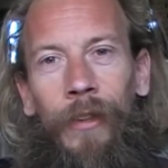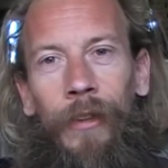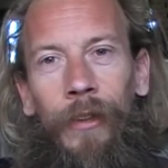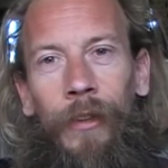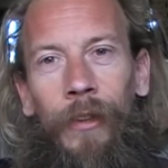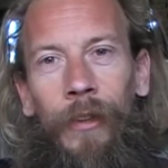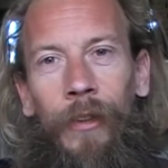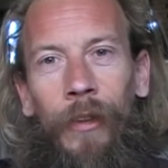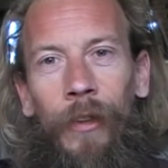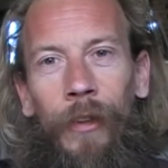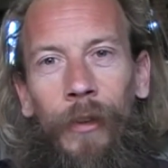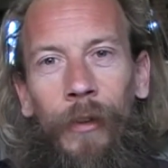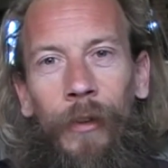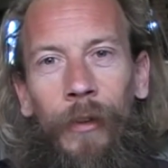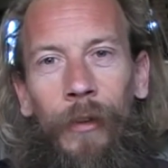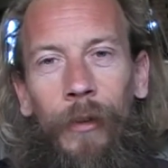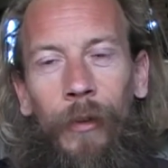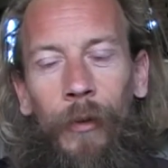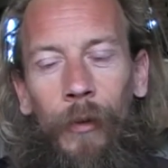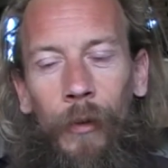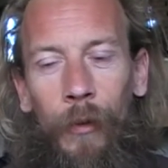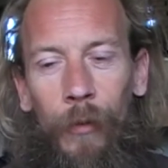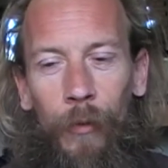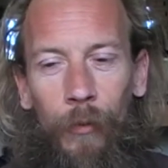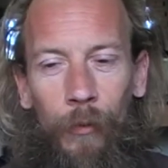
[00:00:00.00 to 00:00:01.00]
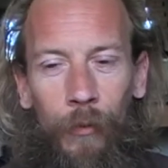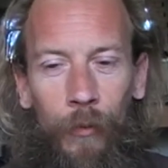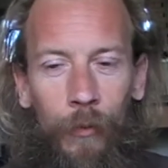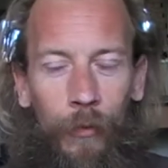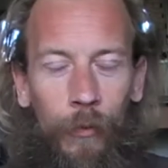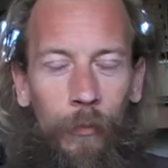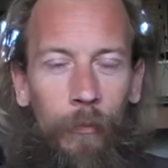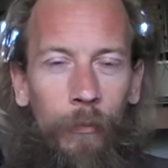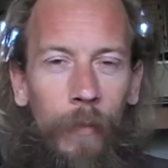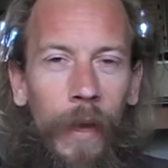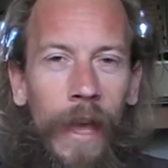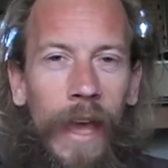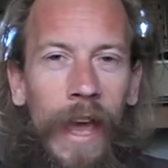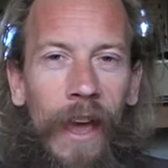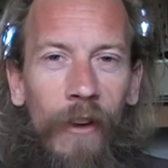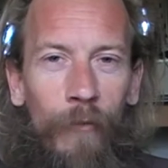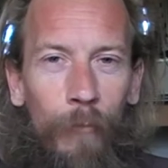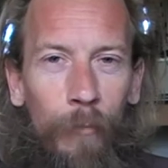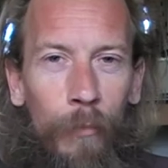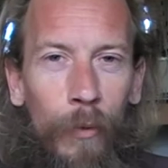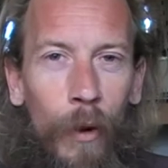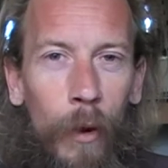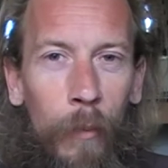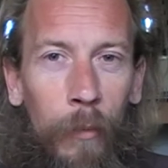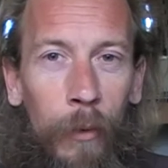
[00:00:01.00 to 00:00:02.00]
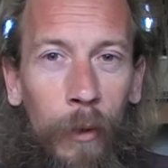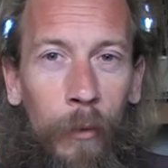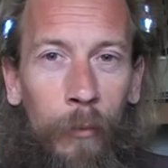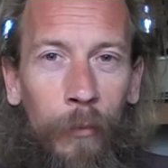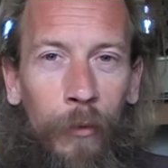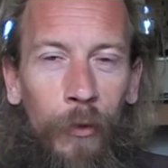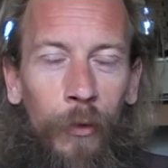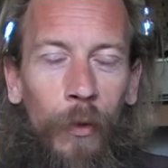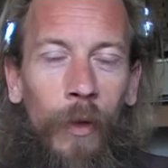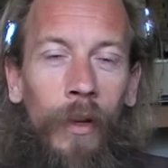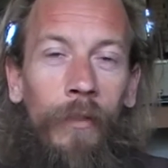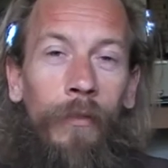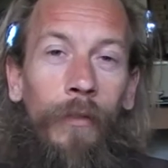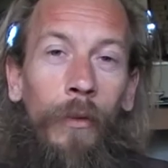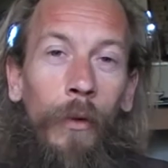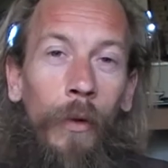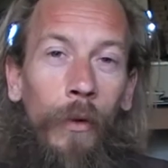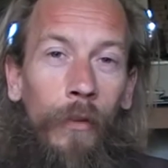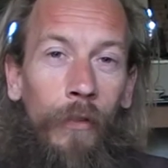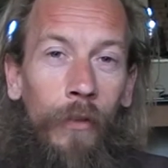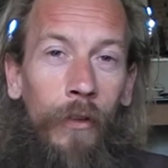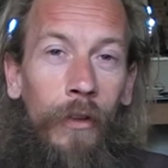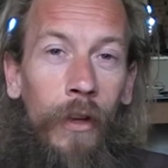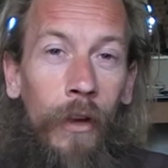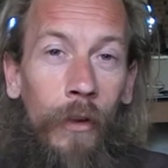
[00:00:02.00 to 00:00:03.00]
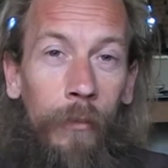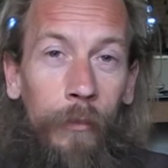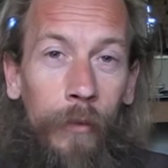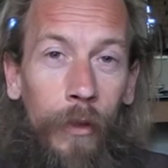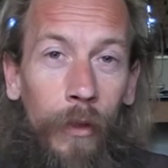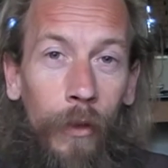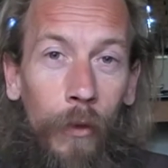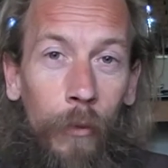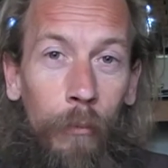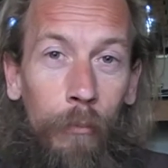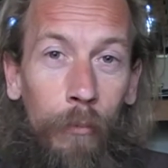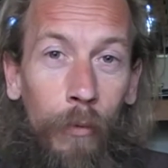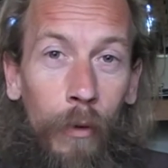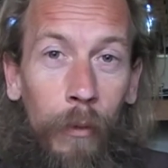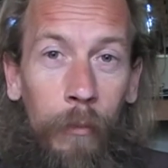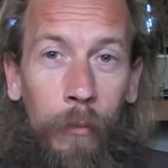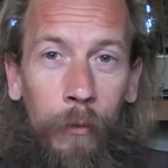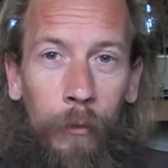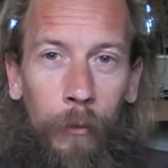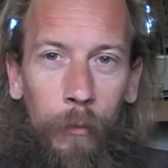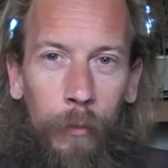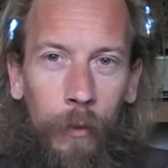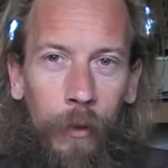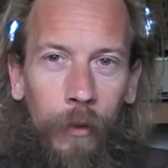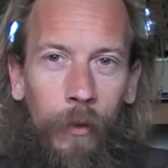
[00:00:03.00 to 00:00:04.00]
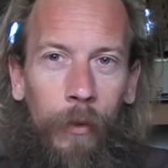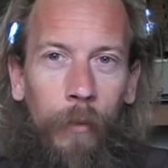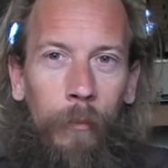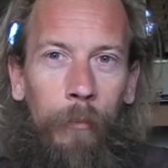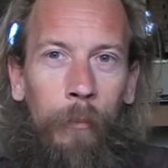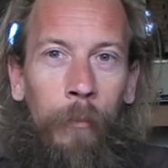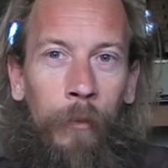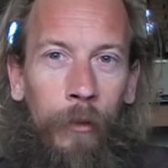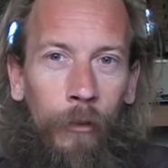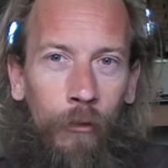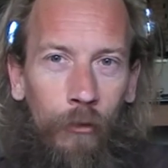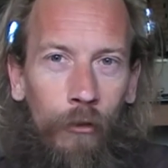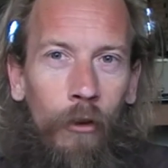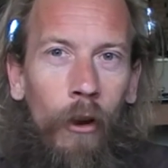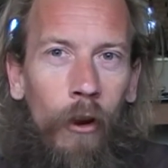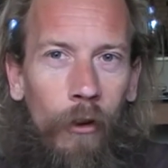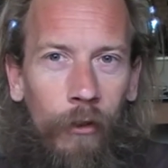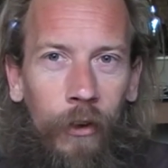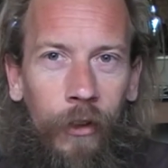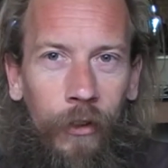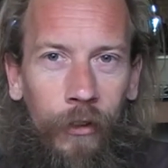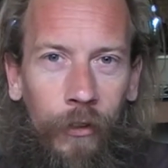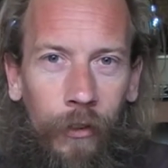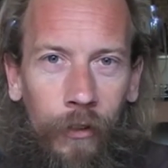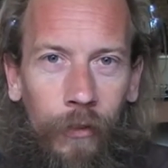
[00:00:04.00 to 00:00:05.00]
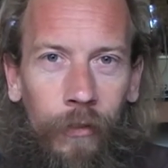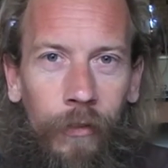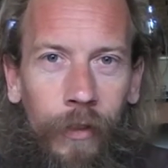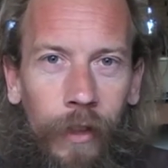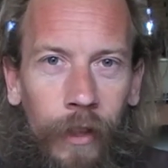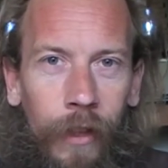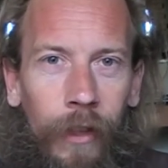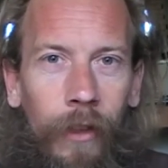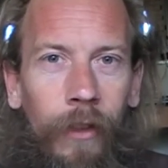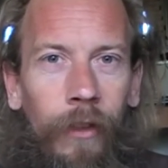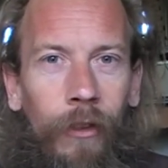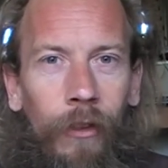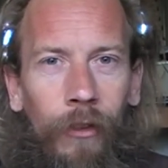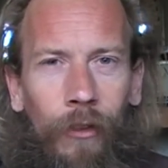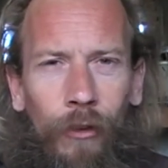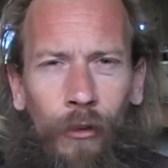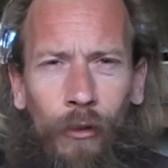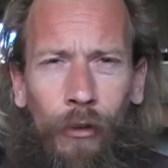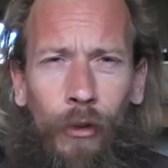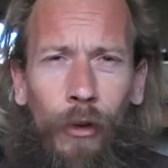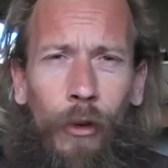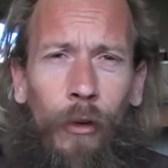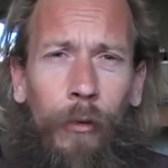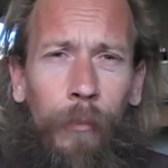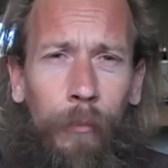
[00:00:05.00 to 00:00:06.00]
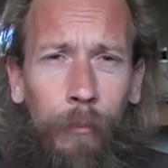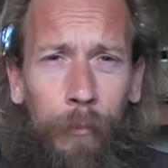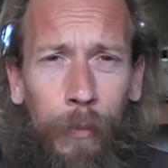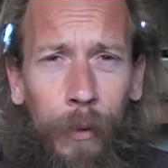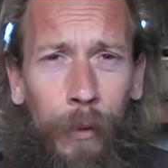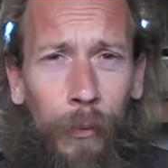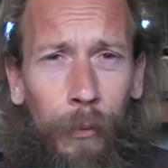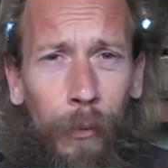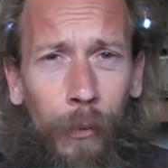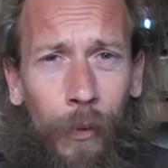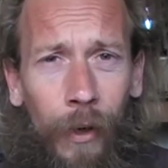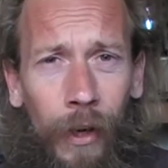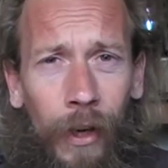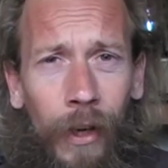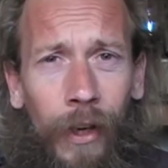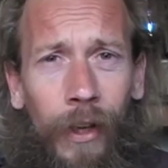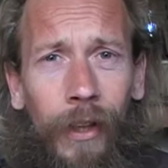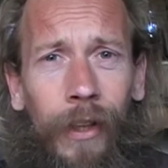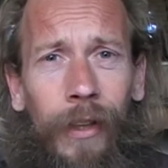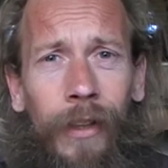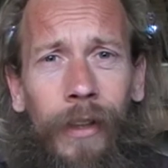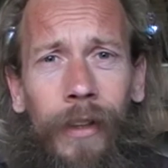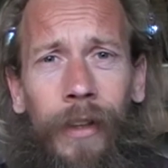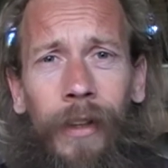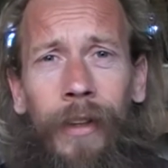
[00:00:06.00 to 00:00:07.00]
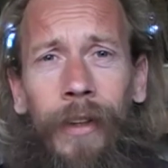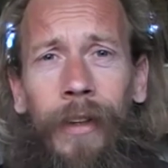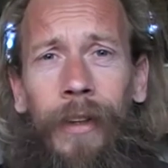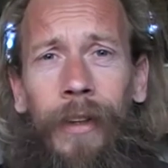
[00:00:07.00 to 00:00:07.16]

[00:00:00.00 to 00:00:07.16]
You know, you may have problems and you have to overcome the odd problems, but the majority of it shouldn't be work.